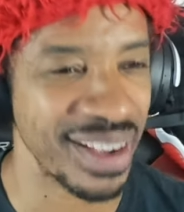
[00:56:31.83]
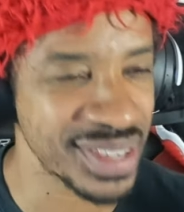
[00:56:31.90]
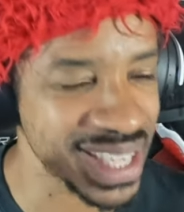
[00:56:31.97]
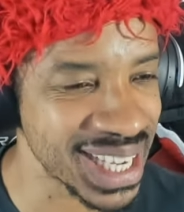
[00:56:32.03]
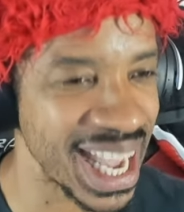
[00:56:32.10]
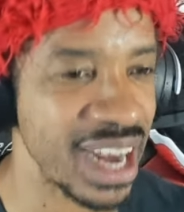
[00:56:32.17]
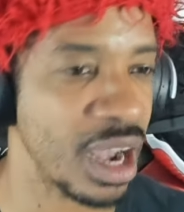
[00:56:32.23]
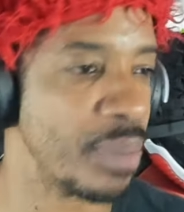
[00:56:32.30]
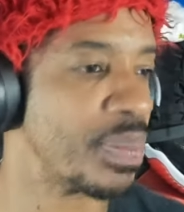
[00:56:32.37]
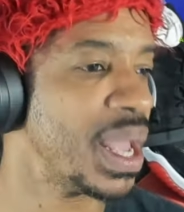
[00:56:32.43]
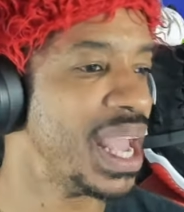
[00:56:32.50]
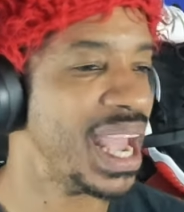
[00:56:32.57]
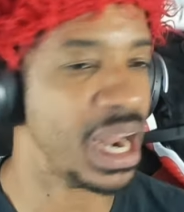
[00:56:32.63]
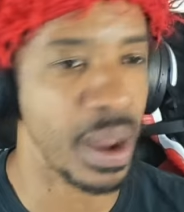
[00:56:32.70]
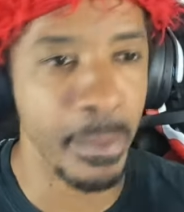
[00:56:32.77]
set up
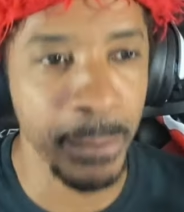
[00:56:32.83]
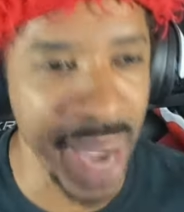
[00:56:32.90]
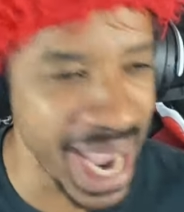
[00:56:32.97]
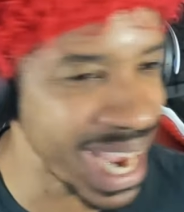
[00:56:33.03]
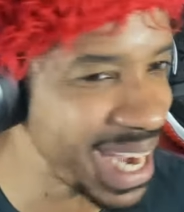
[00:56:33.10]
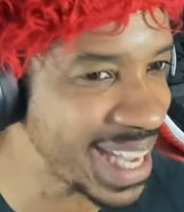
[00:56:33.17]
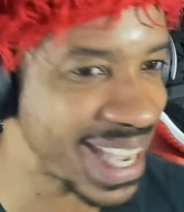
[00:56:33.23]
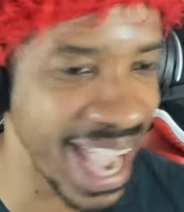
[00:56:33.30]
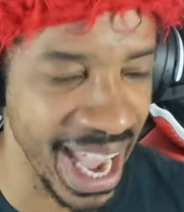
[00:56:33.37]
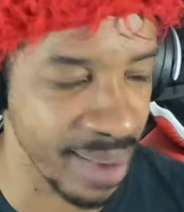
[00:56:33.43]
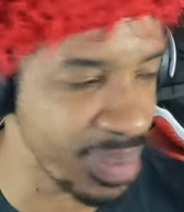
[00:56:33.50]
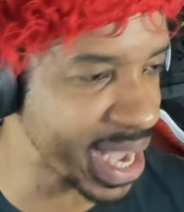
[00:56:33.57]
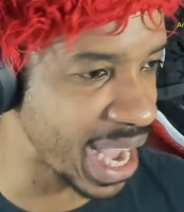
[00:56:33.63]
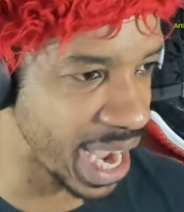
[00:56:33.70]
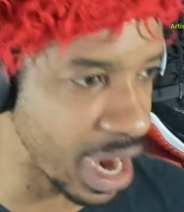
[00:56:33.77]
in the main
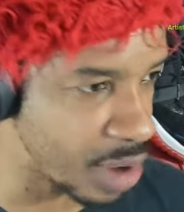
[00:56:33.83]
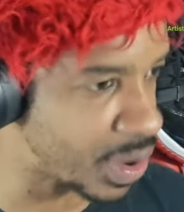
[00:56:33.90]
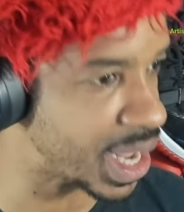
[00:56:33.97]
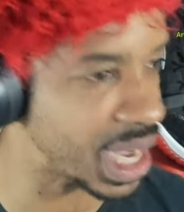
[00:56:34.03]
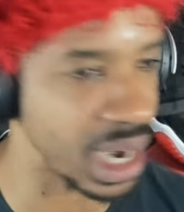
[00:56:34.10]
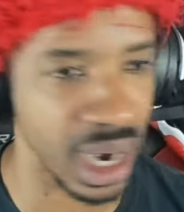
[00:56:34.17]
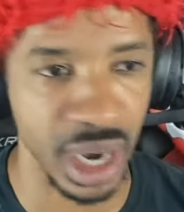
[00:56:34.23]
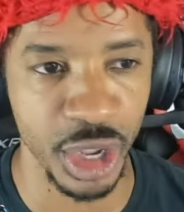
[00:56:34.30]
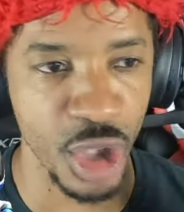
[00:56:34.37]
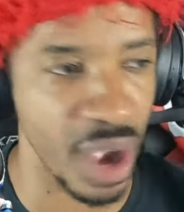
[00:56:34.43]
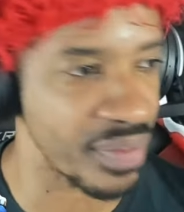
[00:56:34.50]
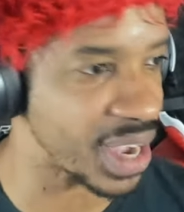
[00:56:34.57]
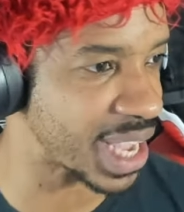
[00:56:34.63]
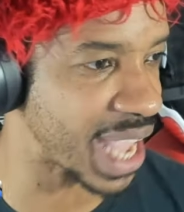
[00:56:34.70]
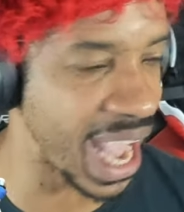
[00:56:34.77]
gaming area. You
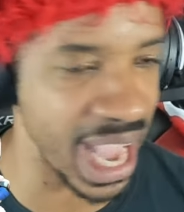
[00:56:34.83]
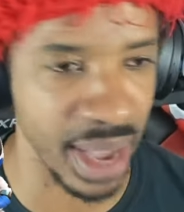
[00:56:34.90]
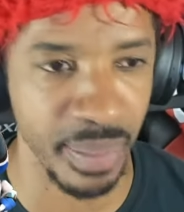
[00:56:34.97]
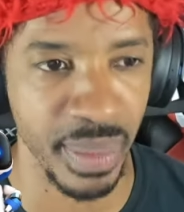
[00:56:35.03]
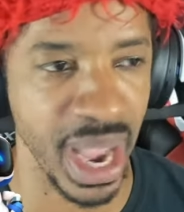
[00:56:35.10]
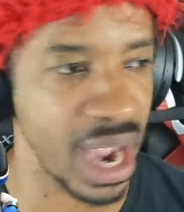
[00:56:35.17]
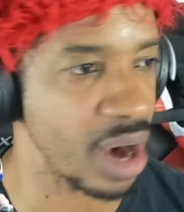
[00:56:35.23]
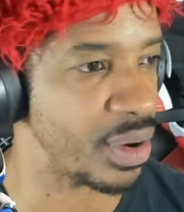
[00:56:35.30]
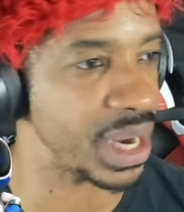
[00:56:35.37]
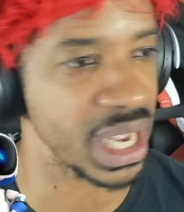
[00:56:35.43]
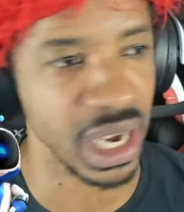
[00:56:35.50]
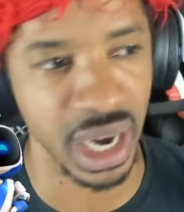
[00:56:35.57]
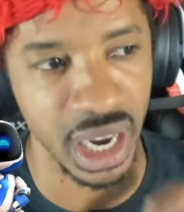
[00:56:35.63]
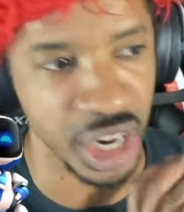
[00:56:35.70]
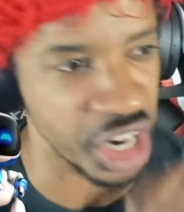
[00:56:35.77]
have a game
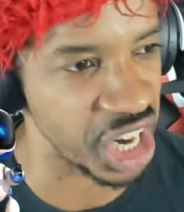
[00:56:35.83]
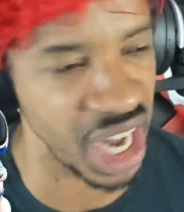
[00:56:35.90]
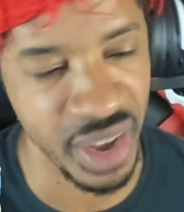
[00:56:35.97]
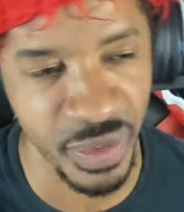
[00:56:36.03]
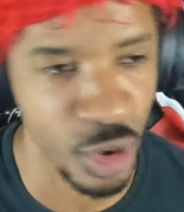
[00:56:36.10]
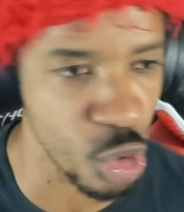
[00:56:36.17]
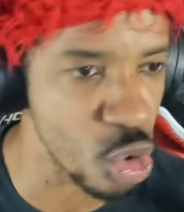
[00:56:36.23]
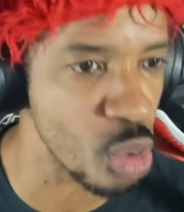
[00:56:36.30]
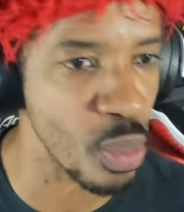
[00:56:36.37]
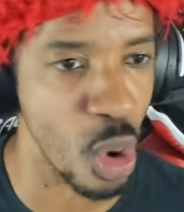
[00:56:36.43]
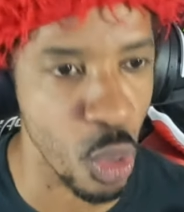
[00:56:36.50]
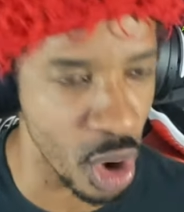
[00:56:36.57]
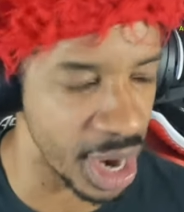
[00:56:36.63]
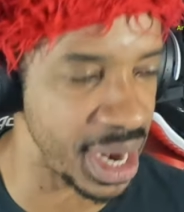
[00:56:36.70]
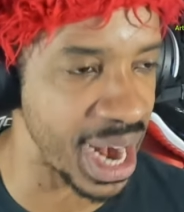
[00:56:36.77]
area, your living room or
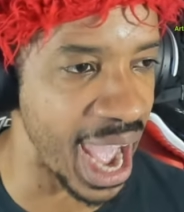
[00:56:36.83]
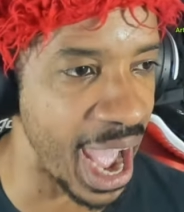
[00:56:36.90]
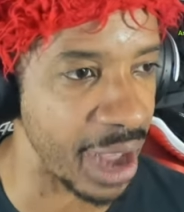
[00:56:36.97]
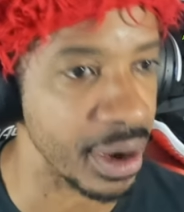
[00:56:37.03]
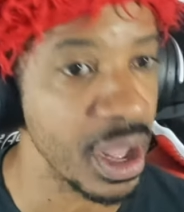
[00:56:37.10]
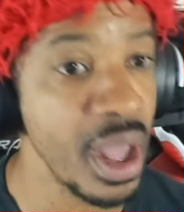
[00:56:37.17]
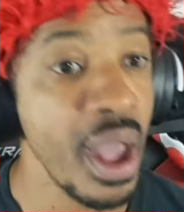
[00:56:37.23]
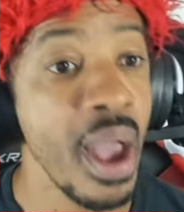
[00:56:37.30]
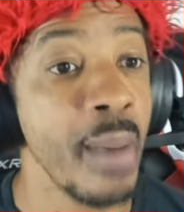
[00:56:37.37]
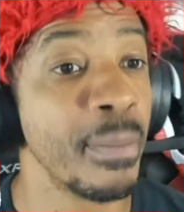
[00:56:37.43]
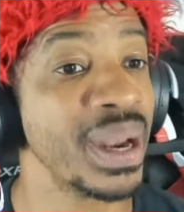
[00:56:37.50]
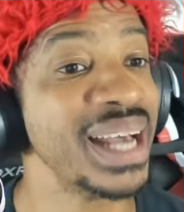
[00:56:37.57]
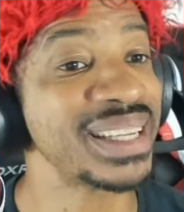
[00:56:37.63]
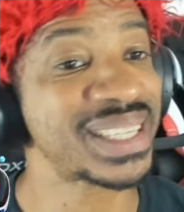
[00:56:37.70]
whatnot. But let's